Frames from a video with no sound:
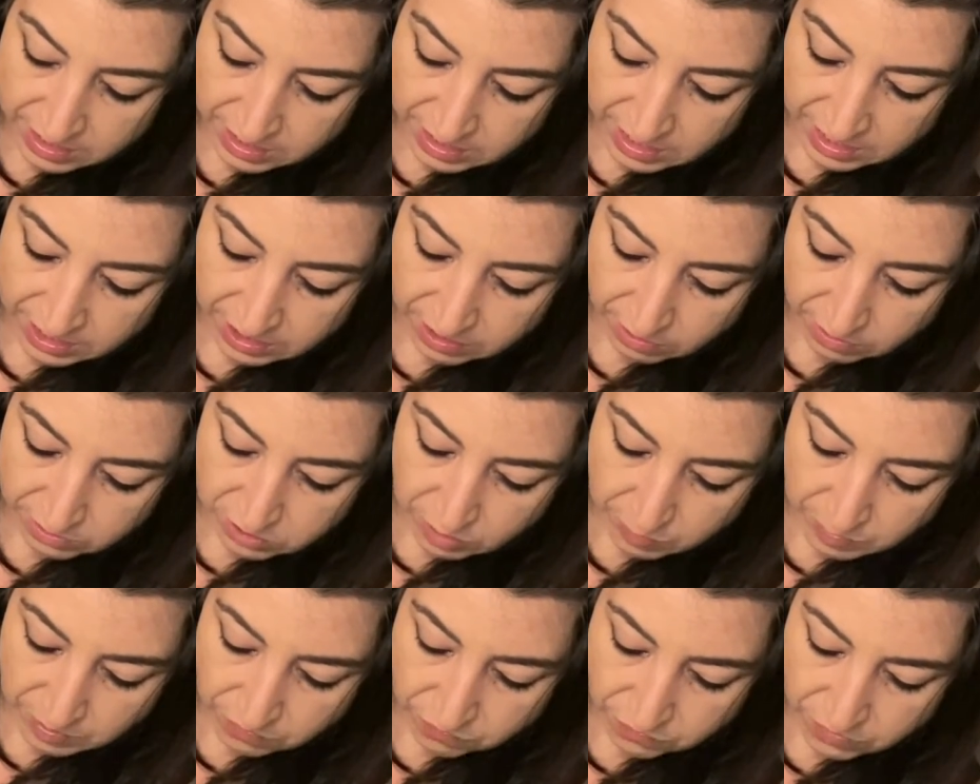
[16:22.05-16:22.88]
It can
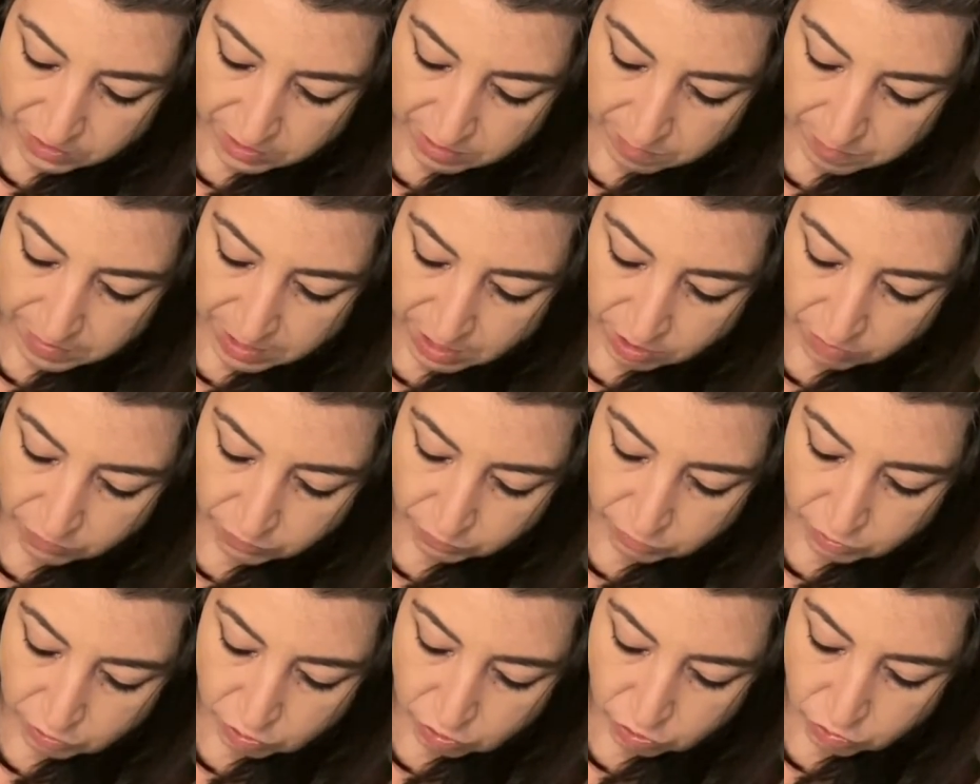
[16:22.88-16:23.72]
also be fun and
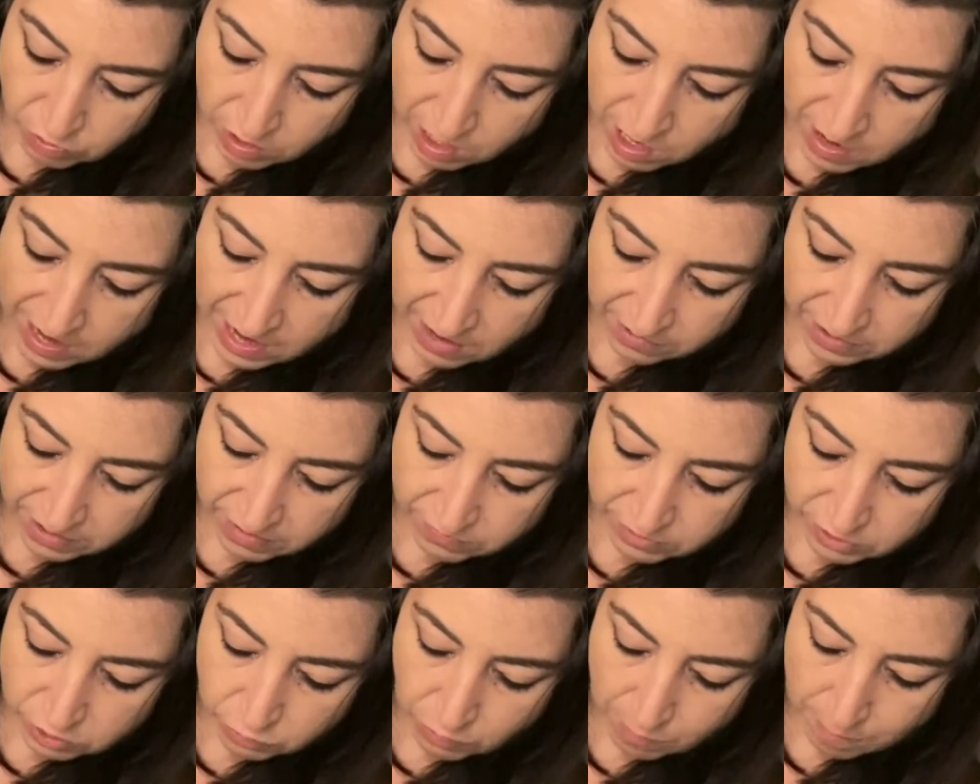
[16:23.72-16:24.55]
powerful to draw out a
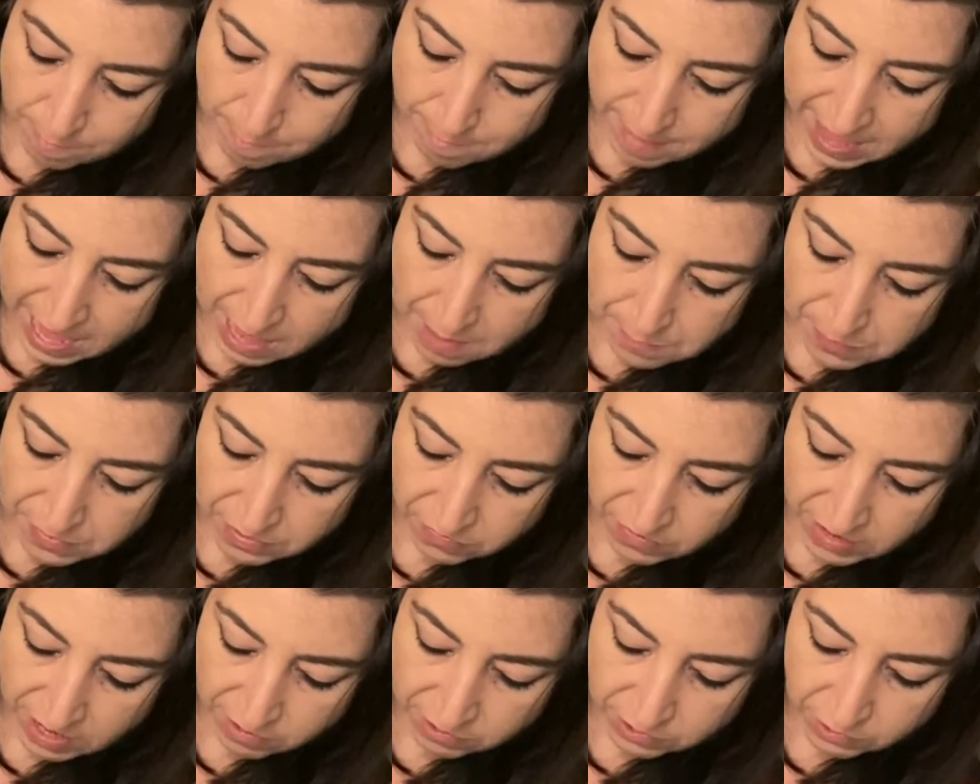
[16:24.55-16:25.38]
visual map
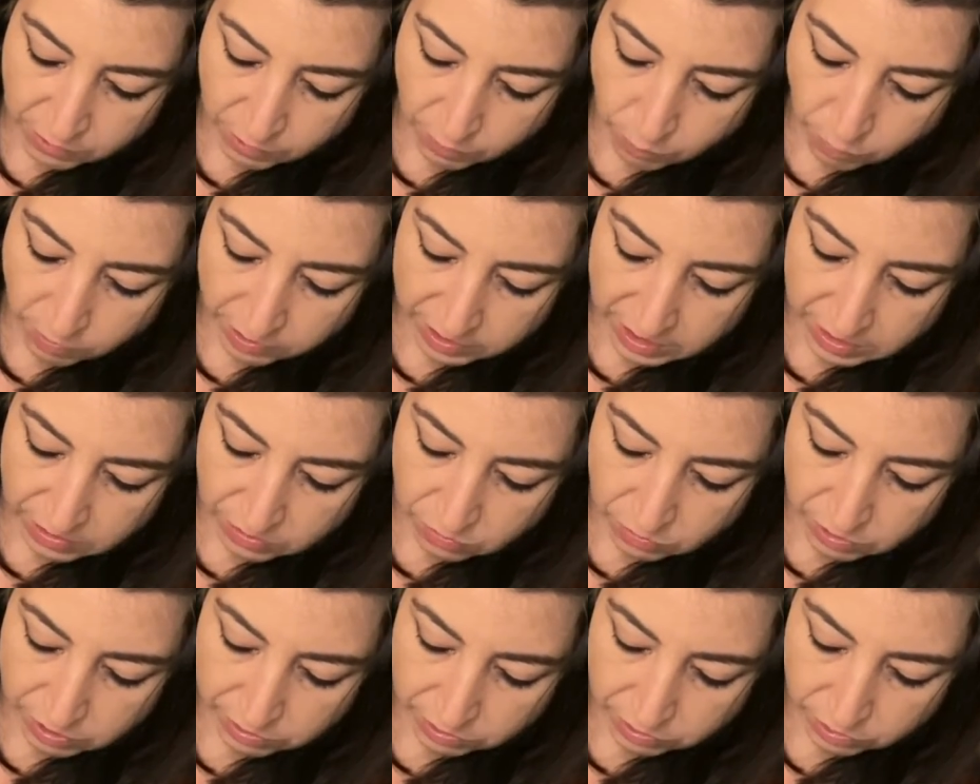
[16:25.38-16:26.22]
of how you are working
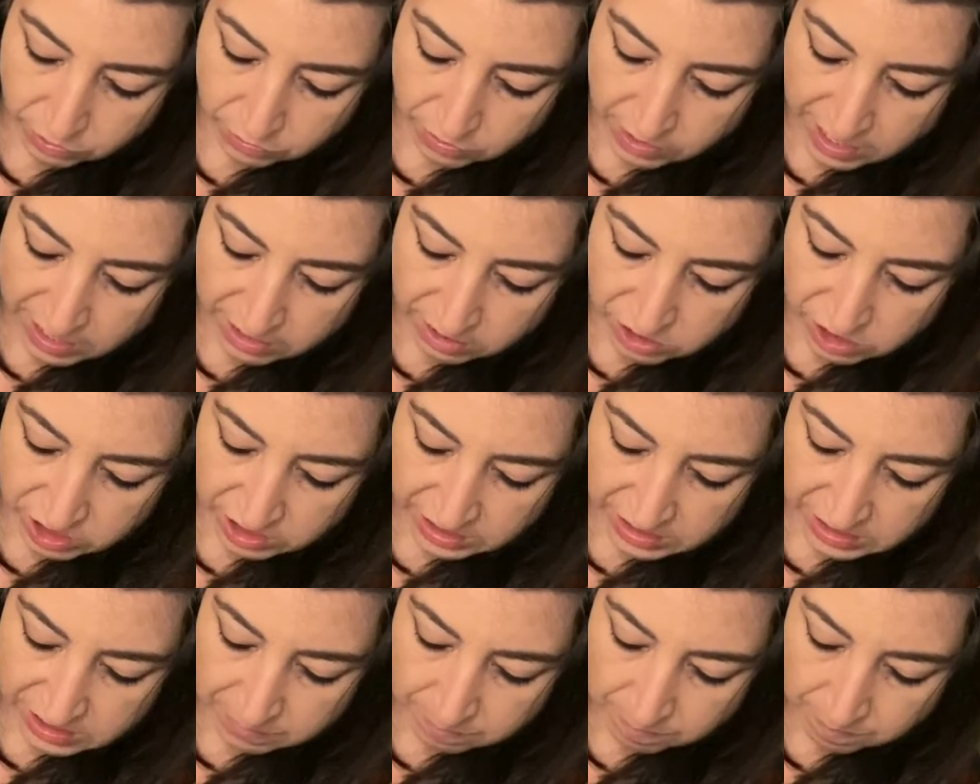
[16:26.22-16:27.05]
through your lunar
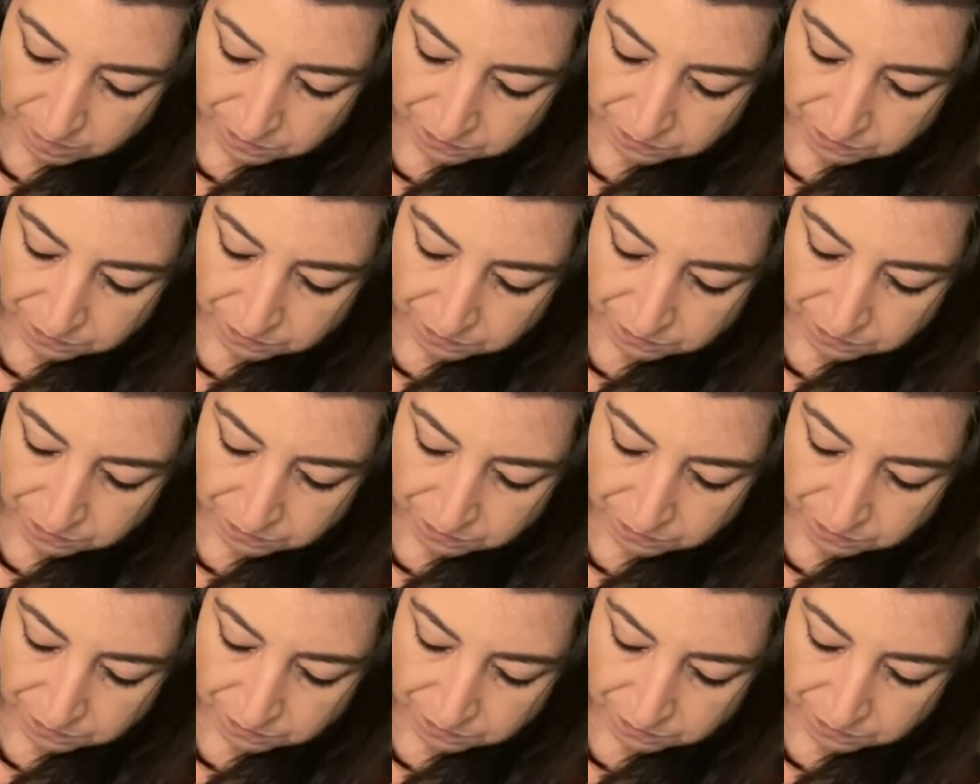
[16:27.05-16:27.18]
energies.